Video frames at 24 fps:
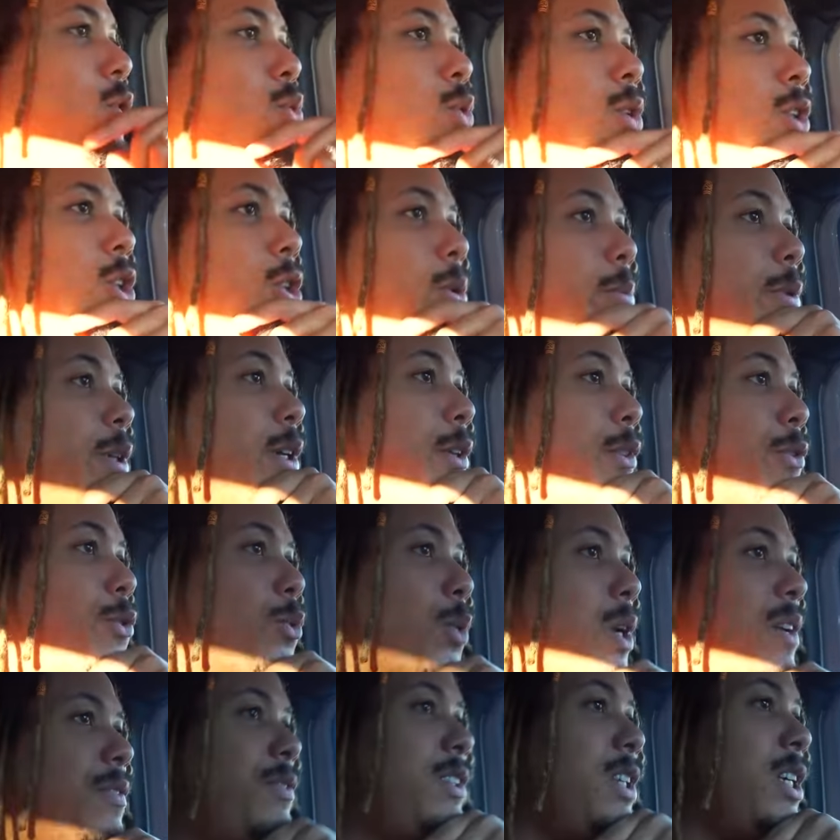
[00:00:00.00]
do a little bit of
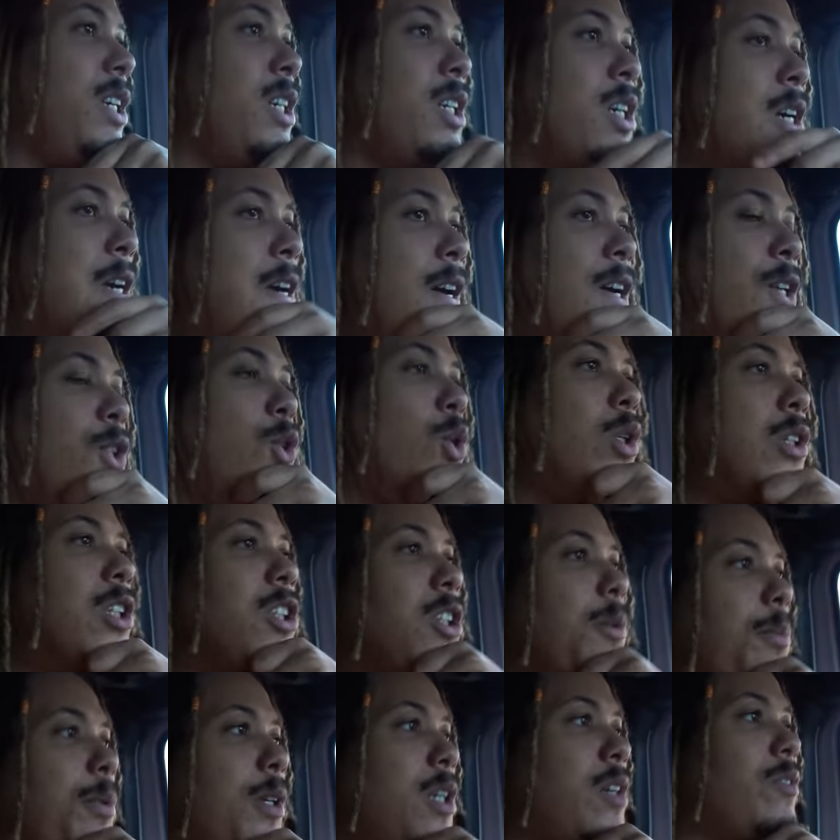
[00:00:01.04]
thrifting, do a
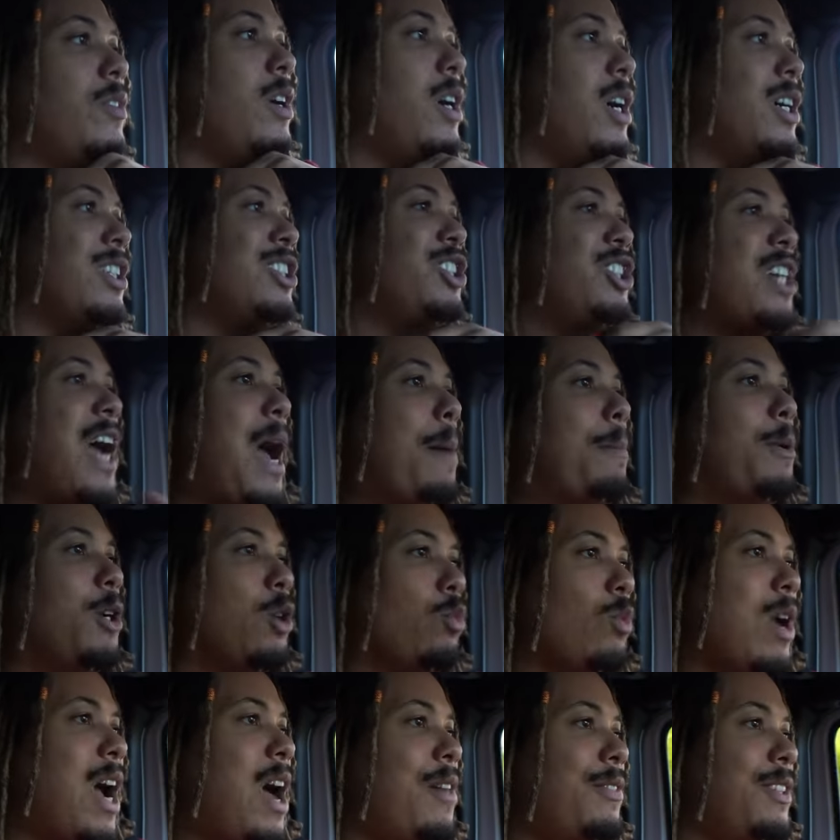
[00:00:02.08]
little bit of uh, shopping
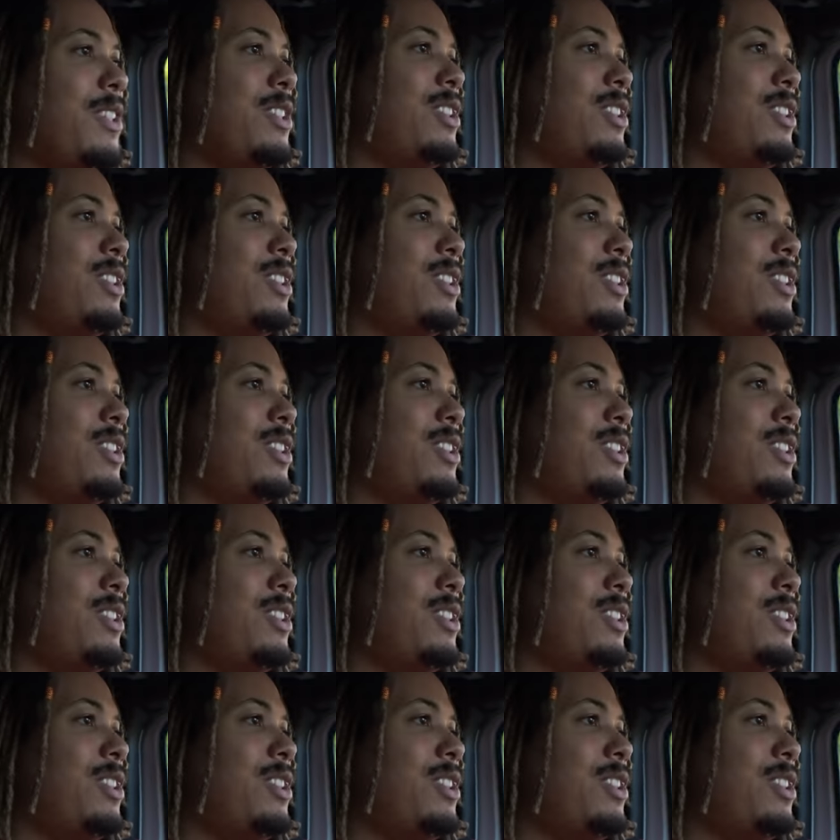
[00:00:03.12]
around the